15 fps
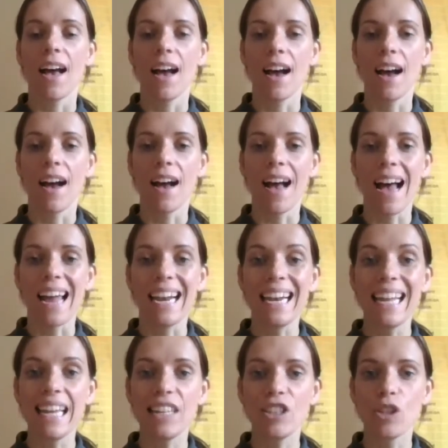and
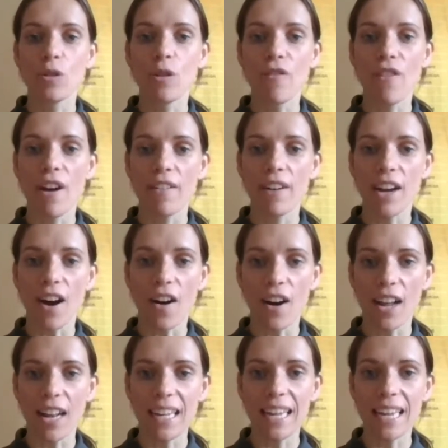lead to a very
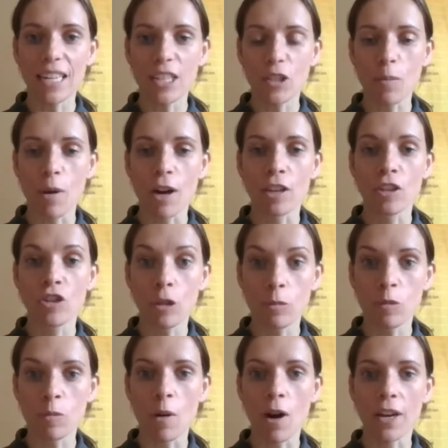highly in-demand
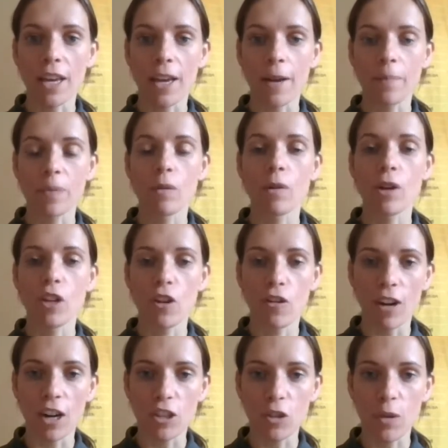jobs market when you
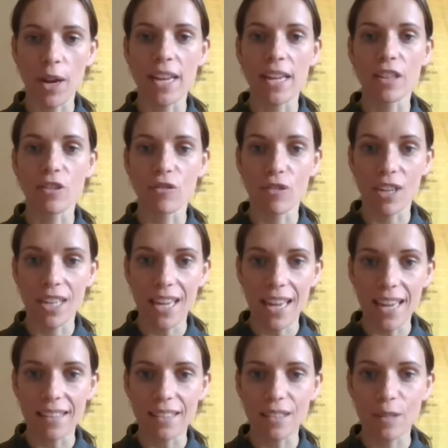graduate in 3
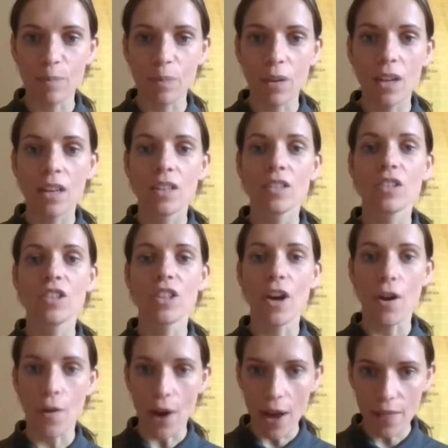years. So
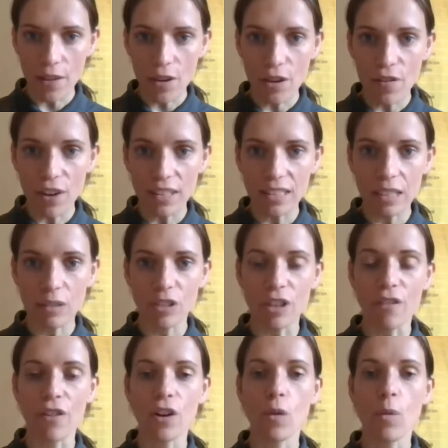at the University of
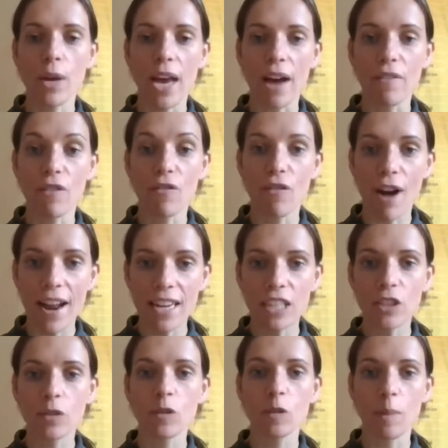Suffolk, we have a
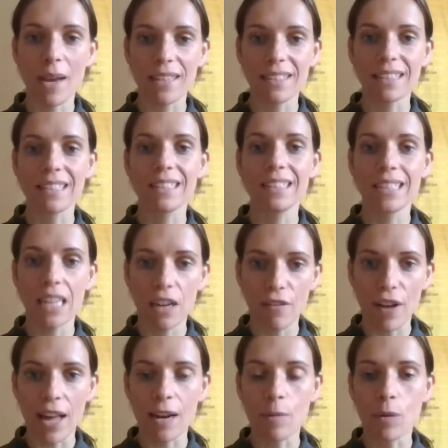range of spaces still
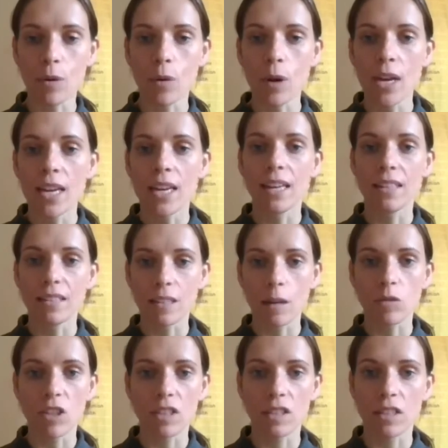available in
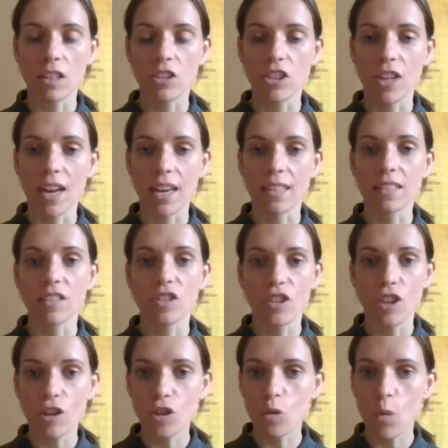subjects such as
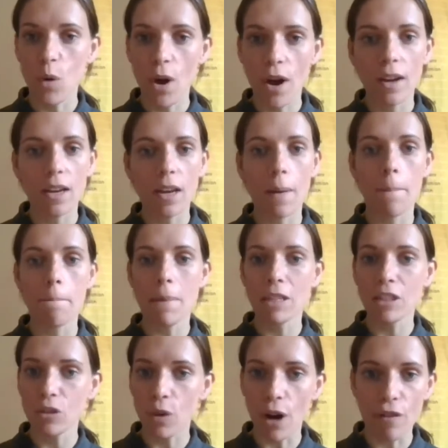social work,
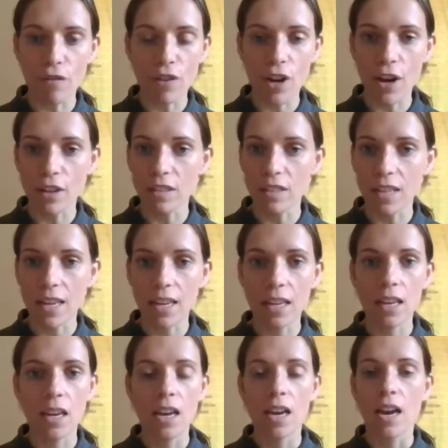mental health
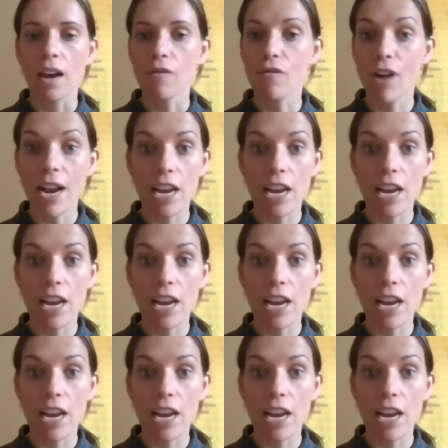nursing, and